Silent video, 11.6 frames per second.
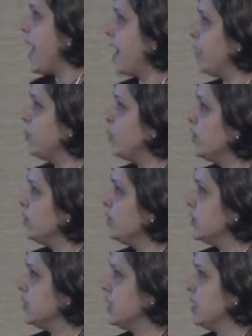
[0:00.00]
And more
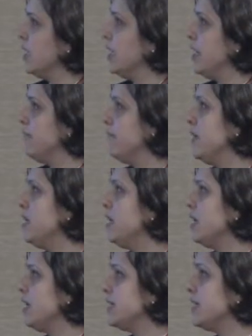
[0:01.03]
interestingly, if
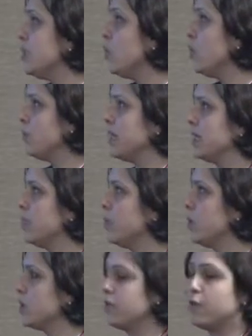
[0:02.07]
we assume that the
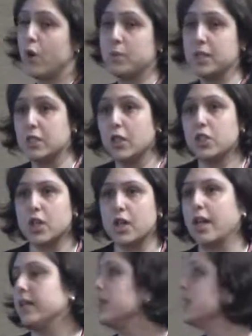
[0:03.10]
pores form a structure
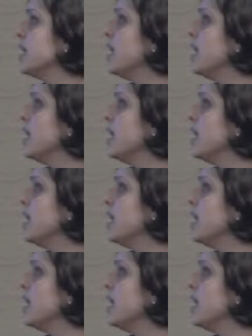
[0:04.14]
like this,